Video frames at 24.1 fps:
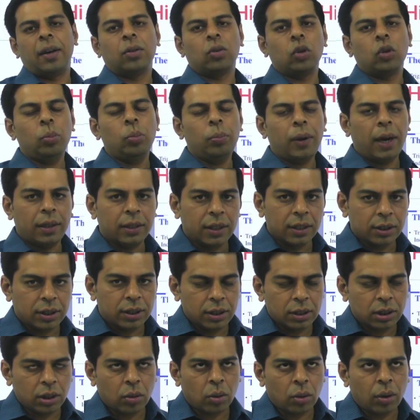and this is a
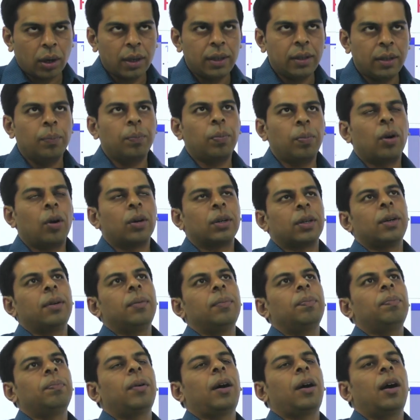quite important
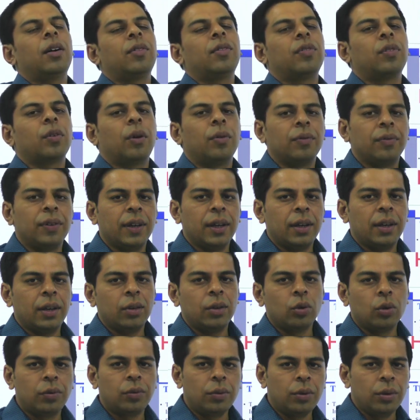part from where you
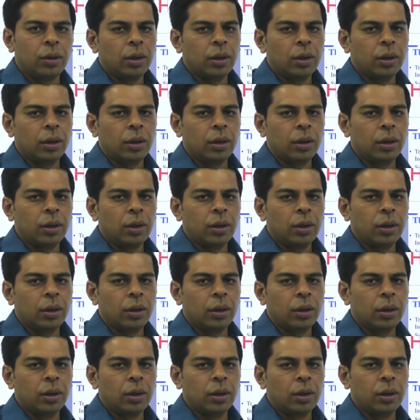would